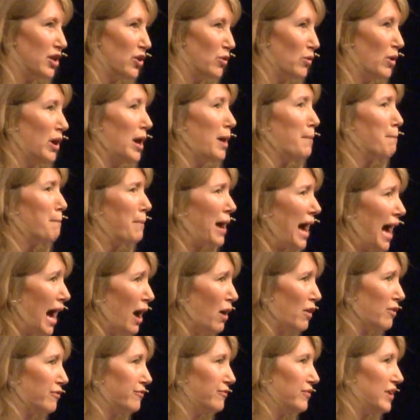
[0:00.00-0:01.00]
you
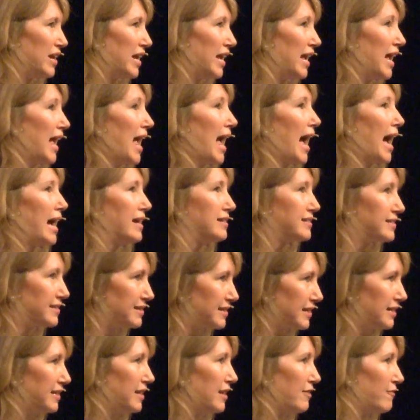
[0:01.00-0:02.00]
powerfully and
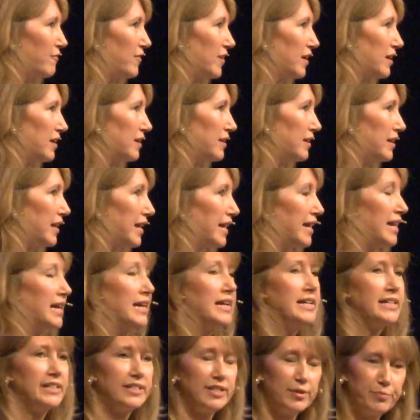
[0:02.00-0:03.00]
significantly
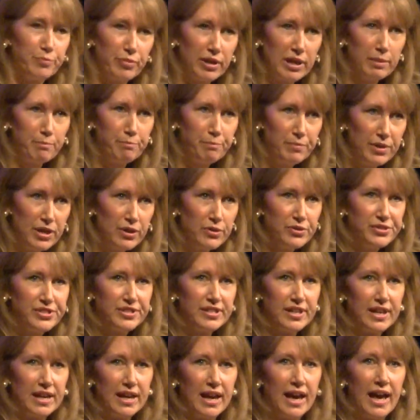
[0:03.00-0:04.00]
to bring
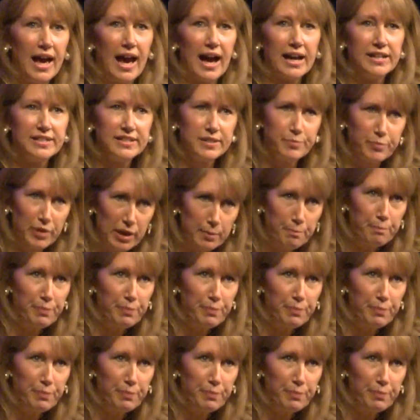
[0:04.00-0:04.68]
beauty and to bring